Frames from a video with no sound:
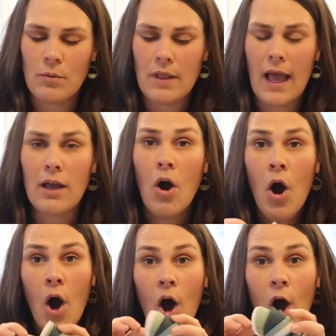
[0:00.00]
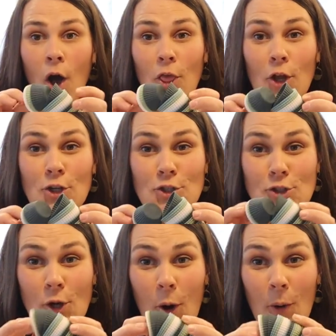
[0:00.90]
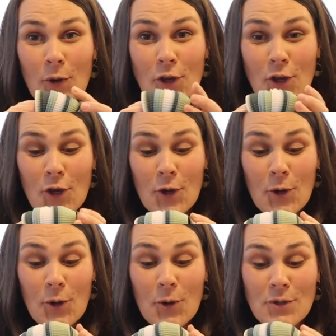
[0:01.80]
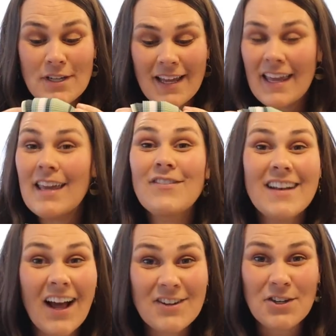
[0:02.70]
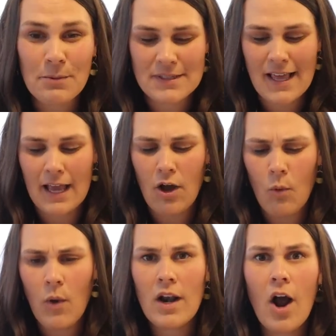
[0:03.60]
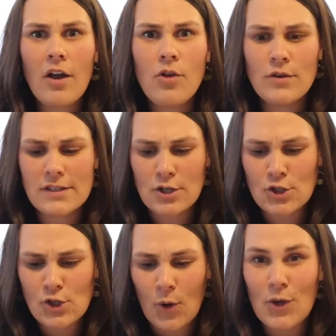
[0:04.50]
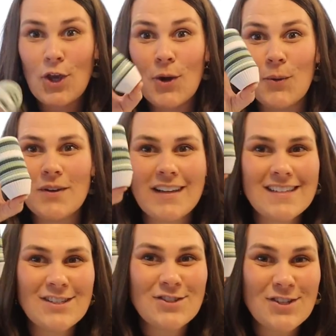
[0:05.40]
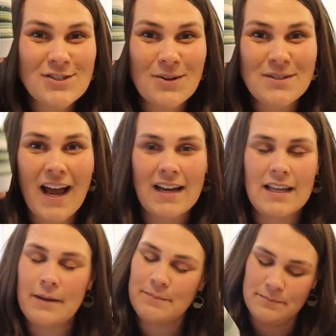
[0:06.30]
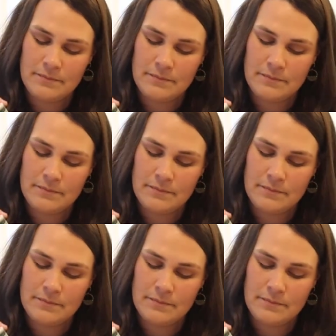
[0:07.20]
and were like, oh, they're so cute. Even Hunter was like, what are those? They're so cute because they're just so tiny.